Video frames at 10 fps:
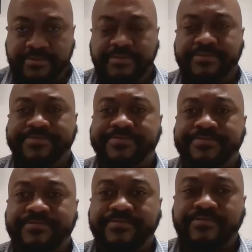
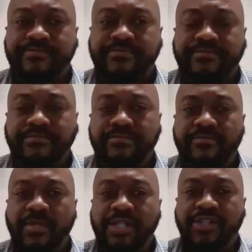
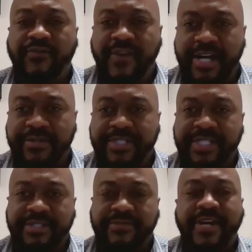to follow
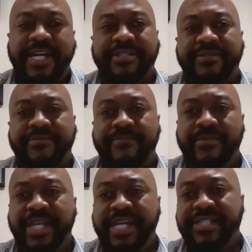Jesus Christ.
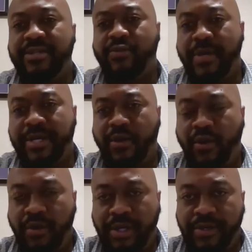They still want to
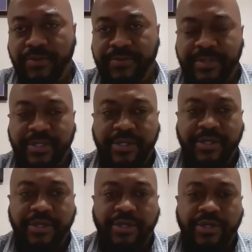hold on
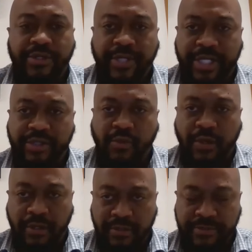to this
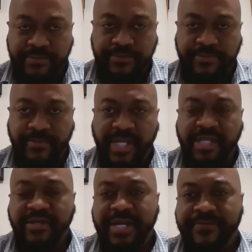world,
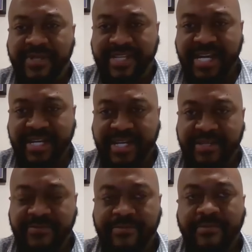to their
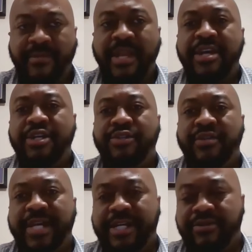possession,
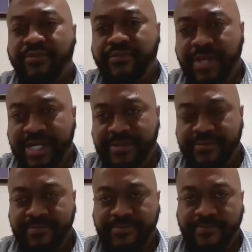to their career,
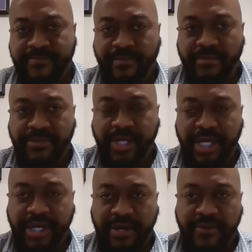
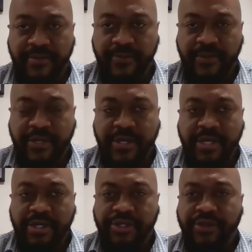you know.
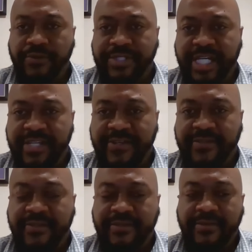So
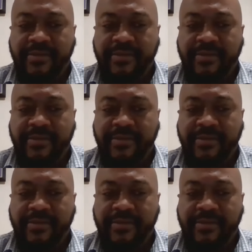Jesus,